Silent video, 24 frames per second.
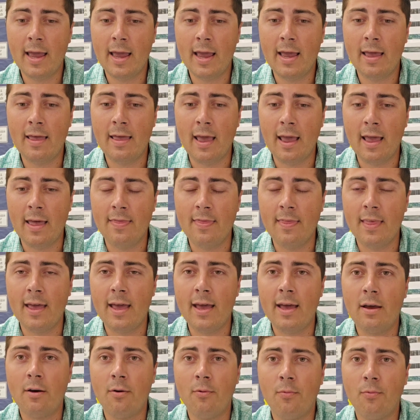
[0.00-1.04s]
and
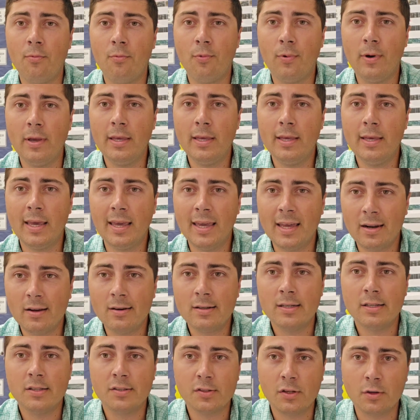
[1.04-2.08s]
that we
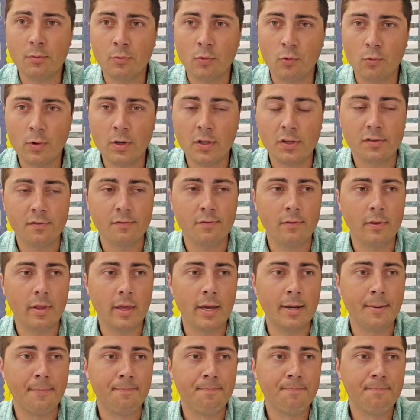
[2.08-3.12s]
cannot assume the risk for
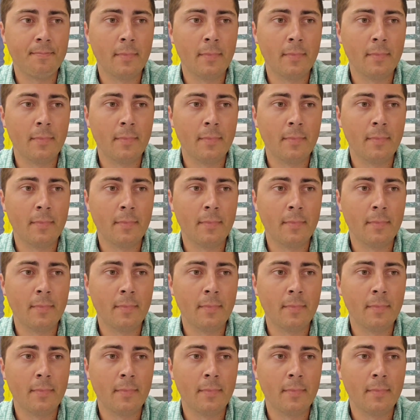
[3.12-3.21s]
that.